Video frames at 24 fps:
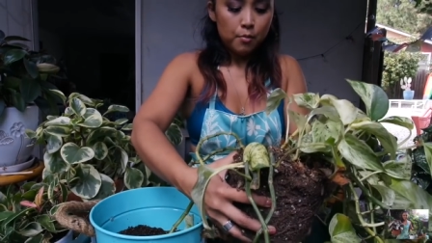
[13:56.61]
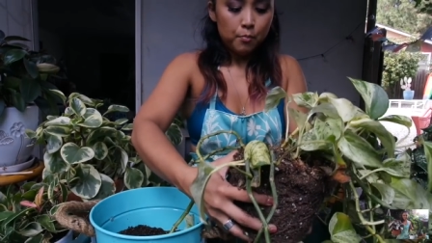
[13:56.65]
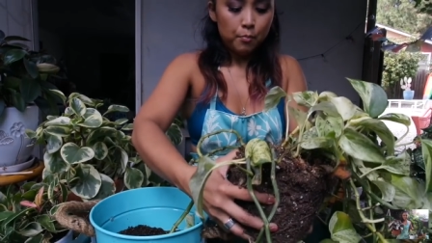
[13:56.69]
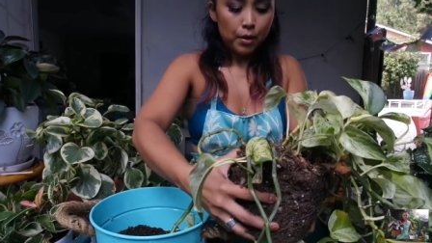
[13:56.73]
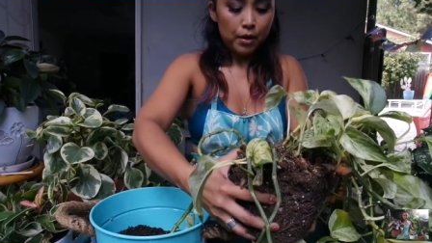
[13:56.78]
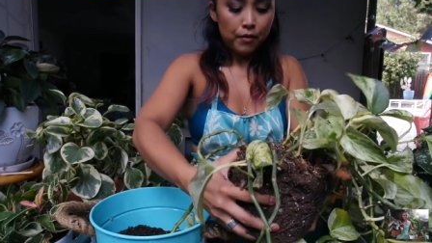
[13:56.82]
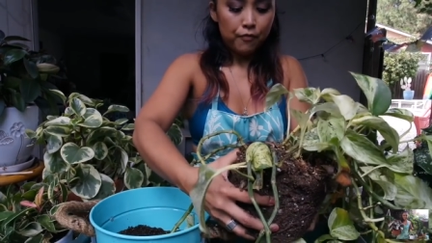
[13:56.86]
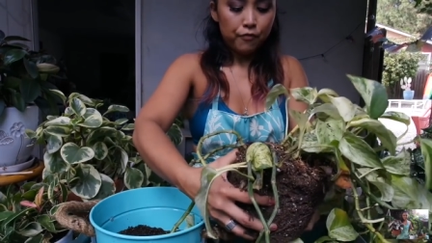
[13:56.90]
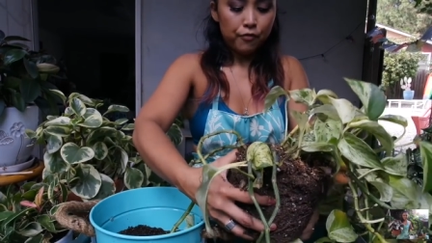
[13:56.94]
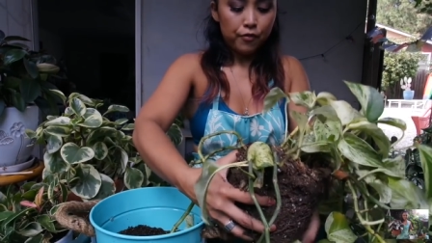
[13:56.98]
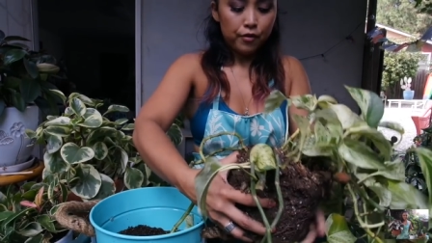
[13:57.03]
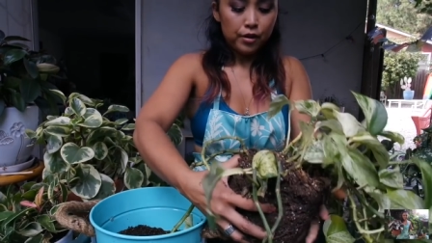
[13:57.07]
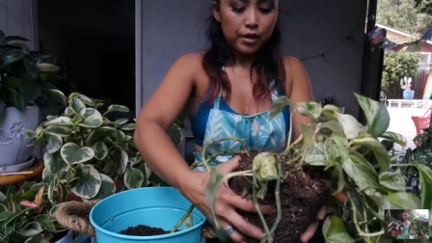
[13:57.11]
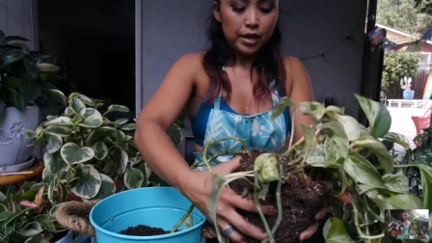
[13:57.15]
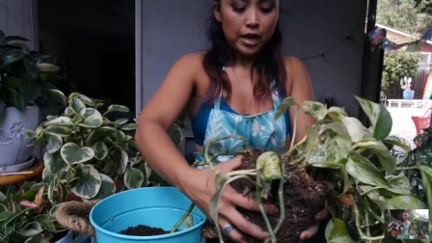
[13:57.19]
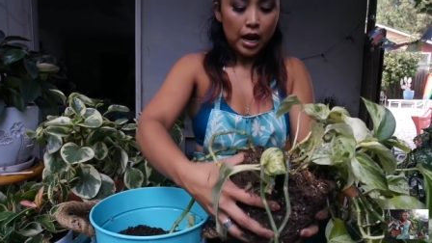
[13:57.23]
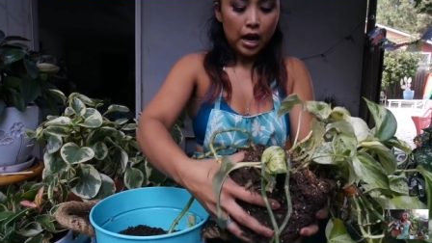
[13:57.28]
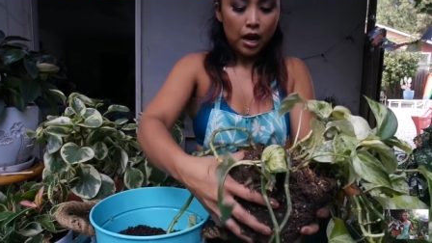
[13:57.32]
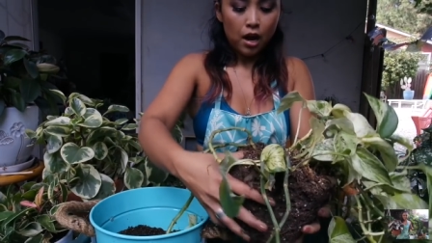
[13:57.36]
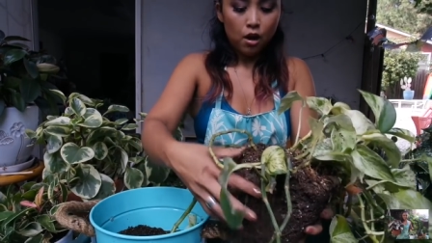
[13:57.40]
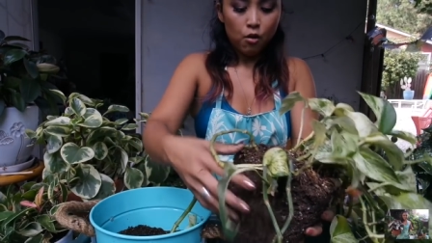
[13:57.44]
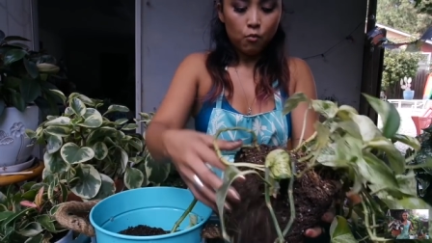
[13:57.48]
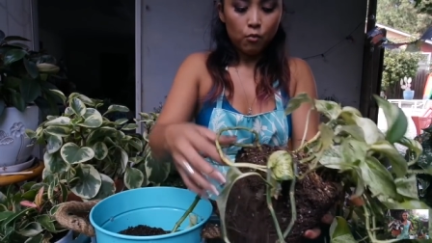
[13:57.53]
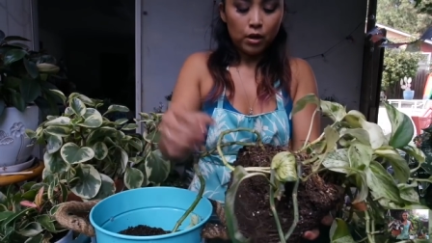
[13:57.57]
But for
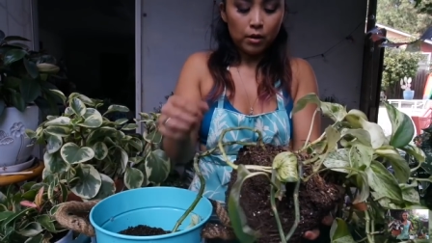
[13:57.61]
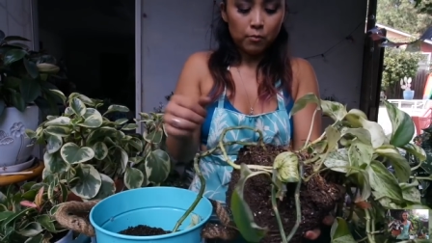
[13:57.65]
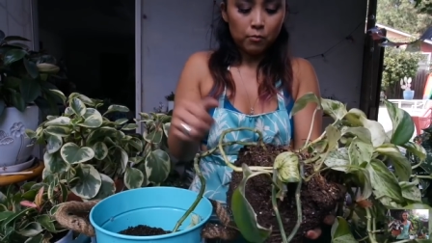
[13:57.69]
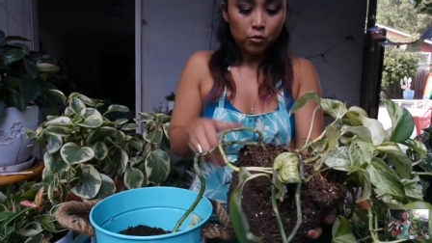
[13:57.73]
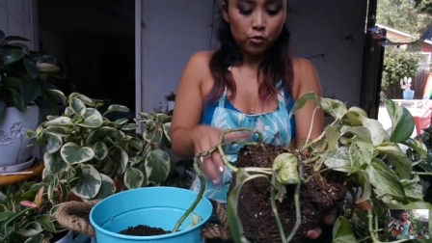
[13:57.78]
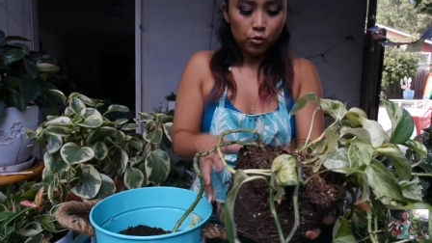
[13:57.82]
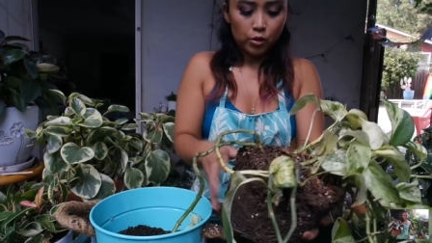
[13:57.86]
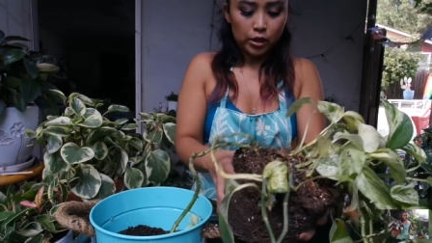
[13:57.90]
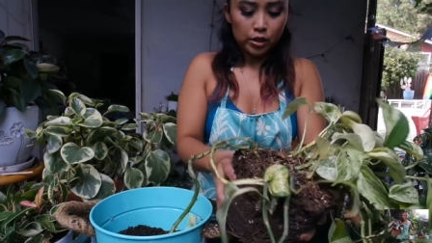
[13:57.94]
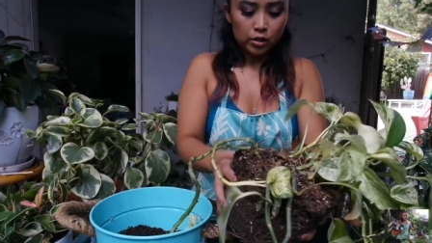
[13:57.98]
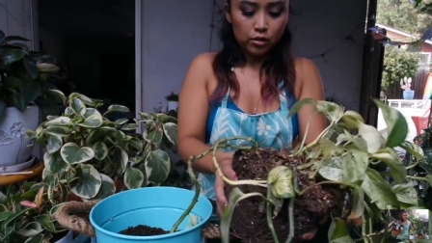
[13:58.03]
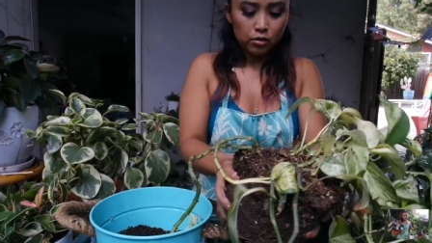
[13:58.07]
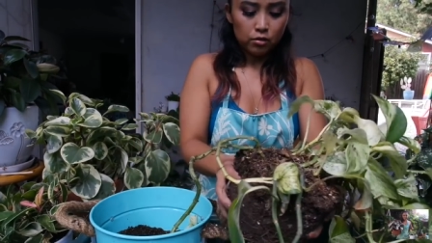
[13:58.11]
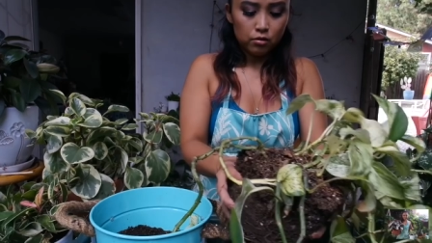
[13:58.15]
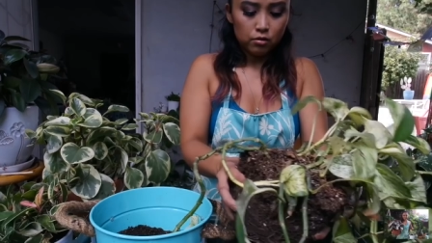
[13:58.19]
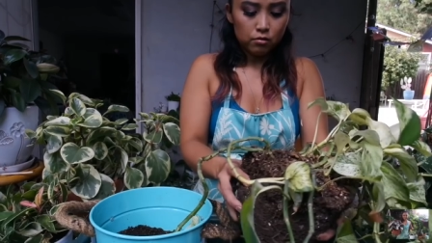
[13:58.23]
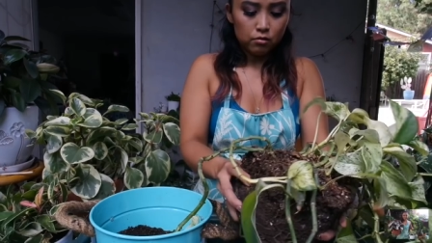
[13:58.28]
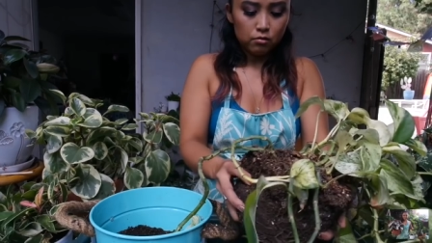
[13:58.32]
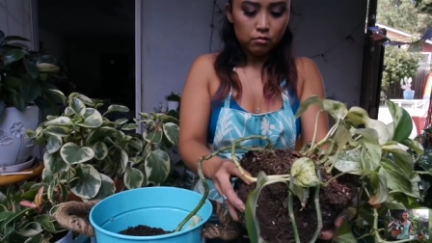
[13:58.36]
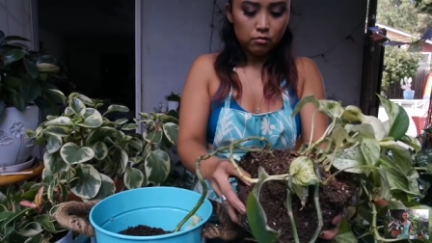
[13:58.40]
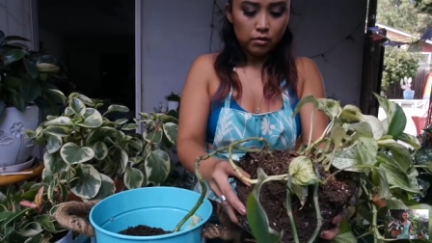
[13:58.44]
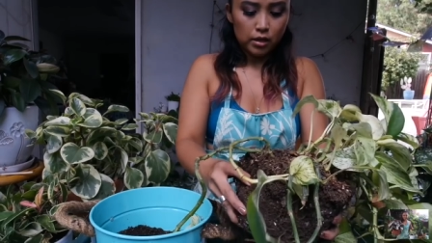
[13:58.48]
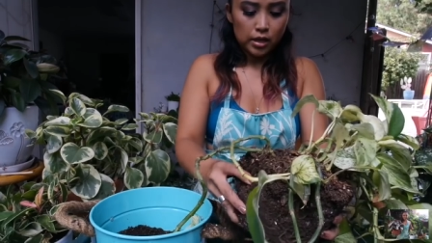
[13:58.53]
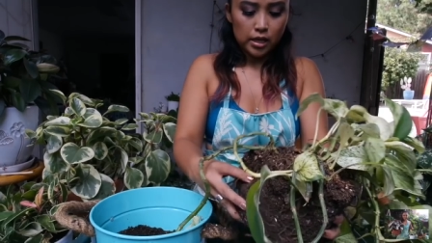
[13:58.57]
now, what I'm going to
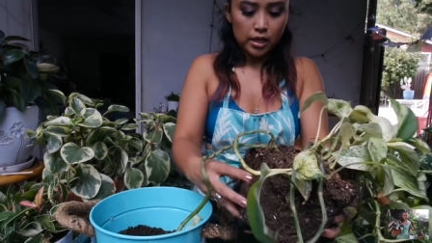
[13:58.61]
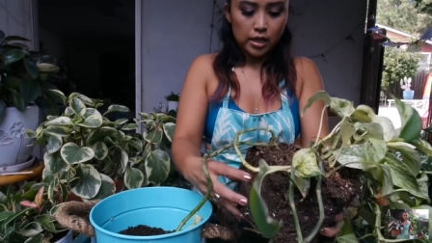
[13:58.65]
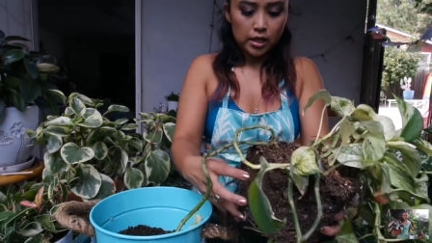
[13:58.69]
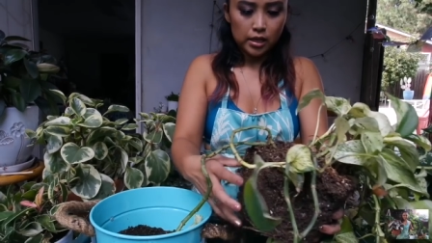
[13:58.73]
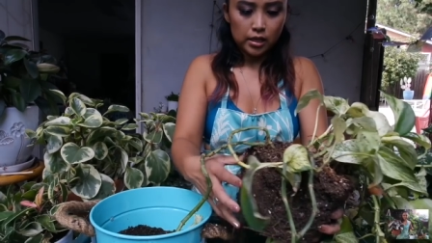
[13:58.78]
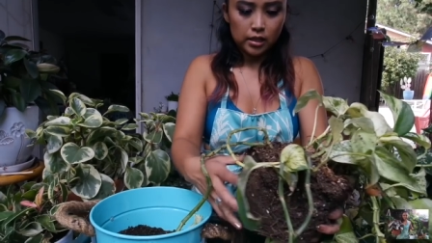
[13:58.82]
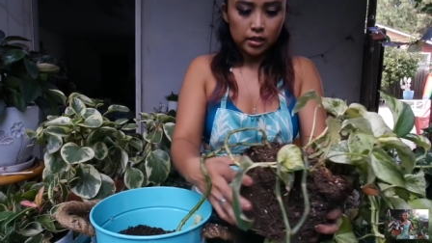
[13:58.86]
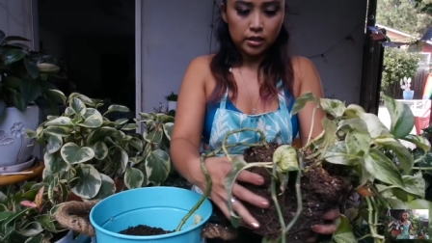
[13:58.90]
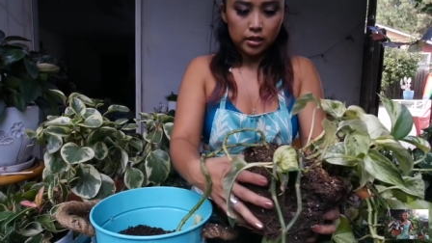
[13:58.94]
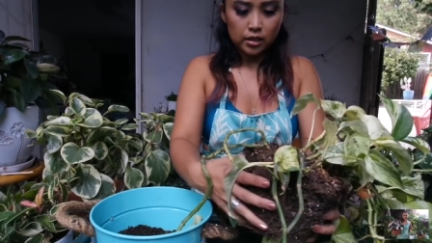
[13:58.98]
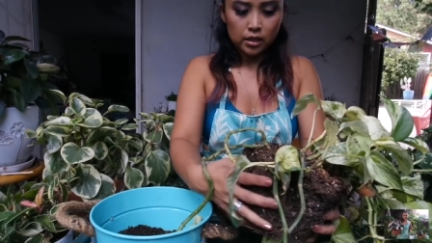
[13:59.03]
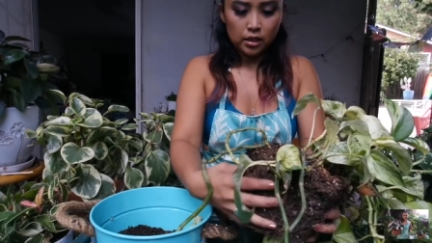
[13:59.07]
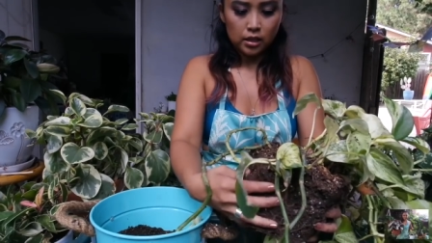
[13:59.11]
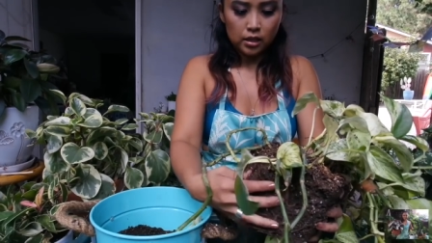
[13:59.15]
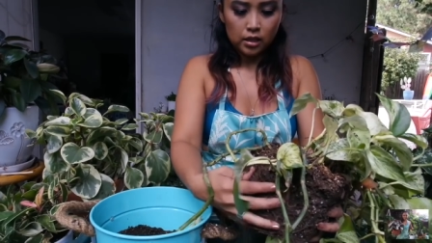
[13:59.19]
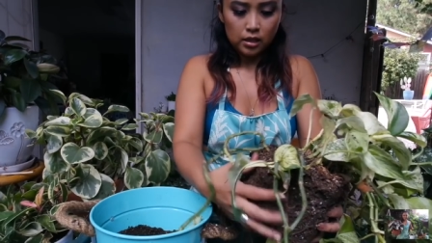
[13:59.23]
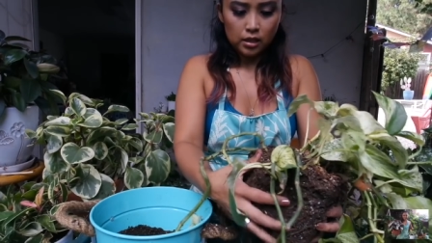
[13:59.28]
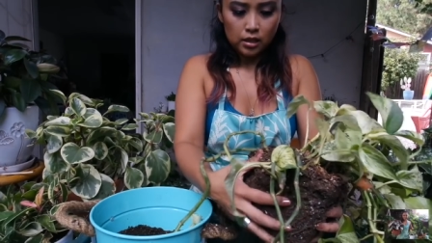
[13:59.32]
do is